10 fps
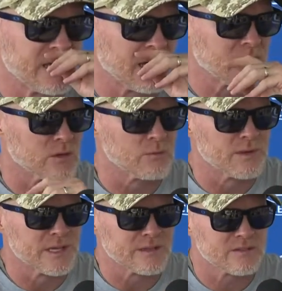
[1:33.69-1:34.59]
a little
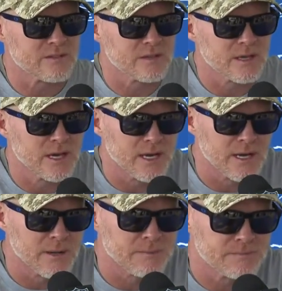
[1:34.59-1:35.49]
bit.
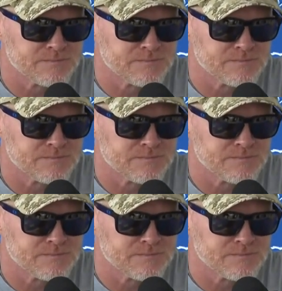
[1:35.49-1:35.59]
Um,